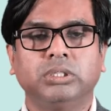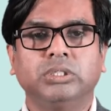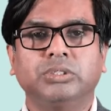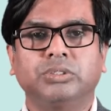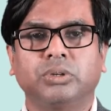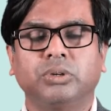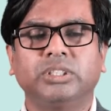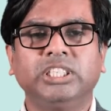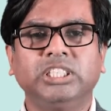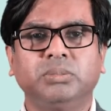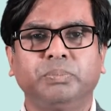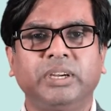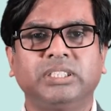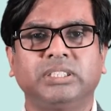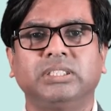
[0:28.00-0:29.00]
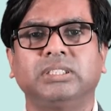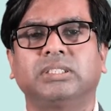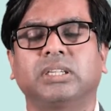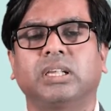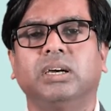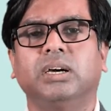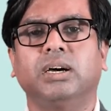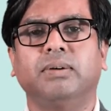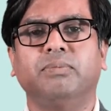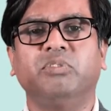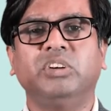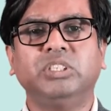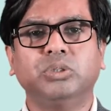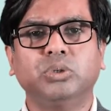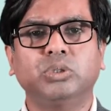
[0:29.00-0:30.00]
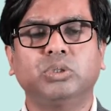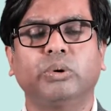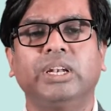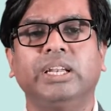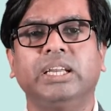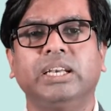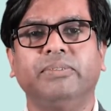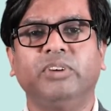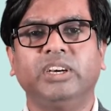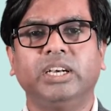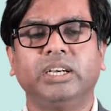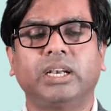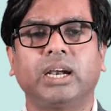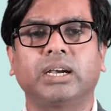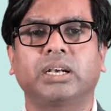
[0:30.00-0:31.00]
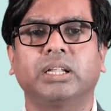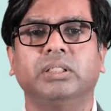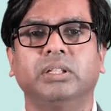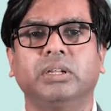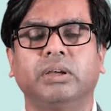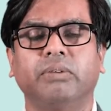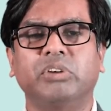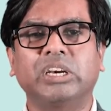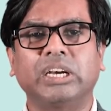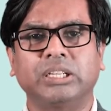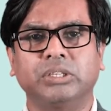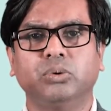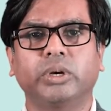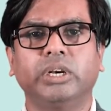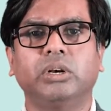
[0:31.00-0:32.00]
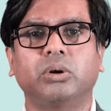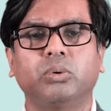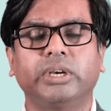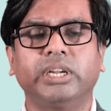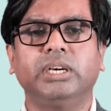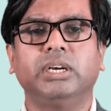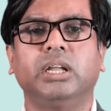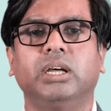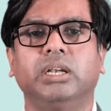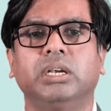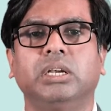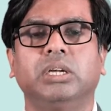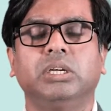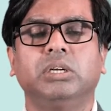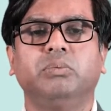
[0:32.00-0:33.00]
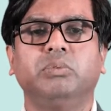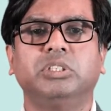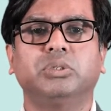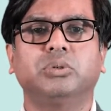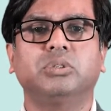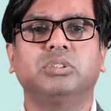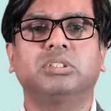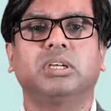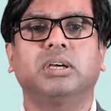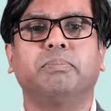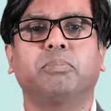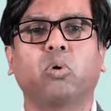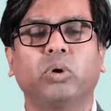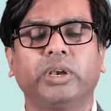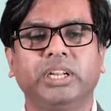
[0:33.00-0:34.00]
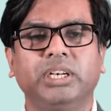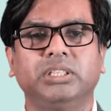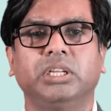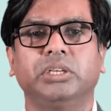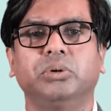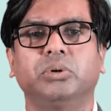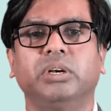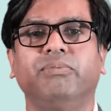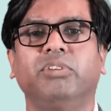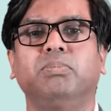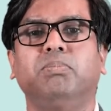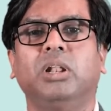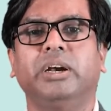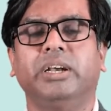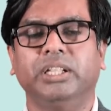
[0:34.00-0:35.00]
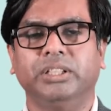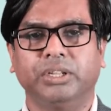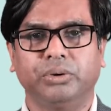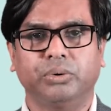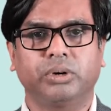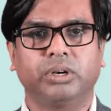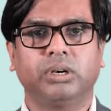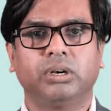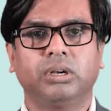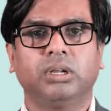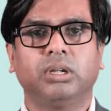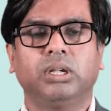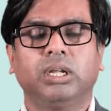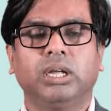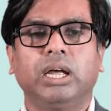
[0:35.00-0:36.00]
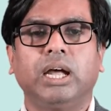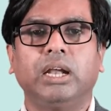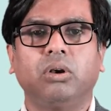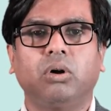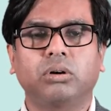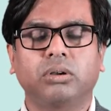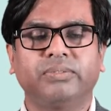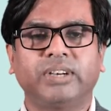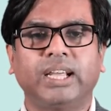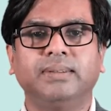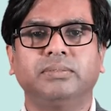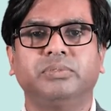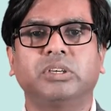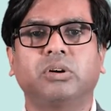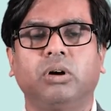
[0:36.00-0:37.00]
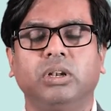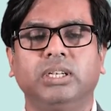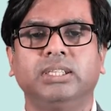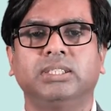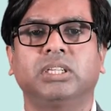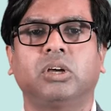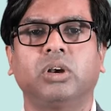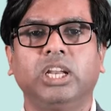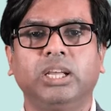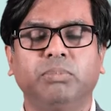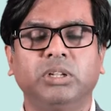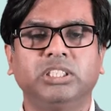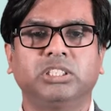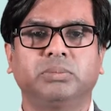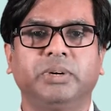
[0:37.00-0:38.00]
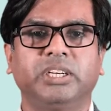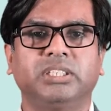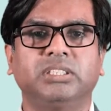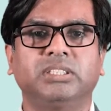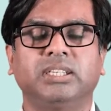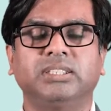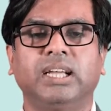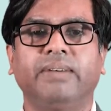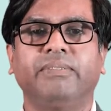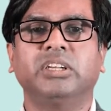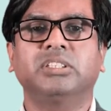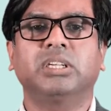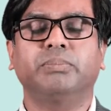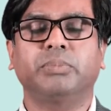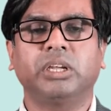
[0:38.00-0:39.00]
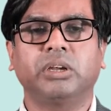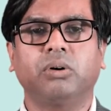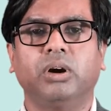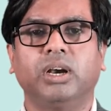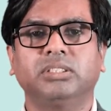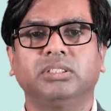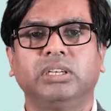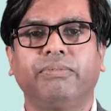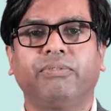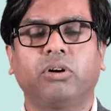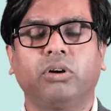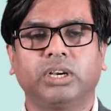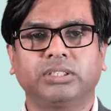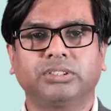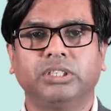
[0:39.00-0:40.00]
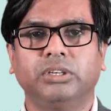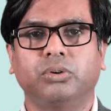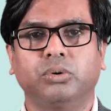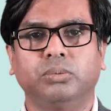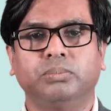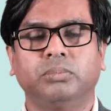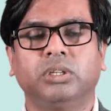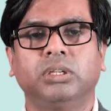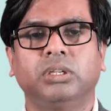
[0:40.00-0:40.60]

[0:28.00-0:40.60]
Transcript: So these patients we detect in the, we get a urine routine done which shows protein in the urine with blood in the urine. A lot of times we call this or label these patients as having something called as nephrotic syndrome.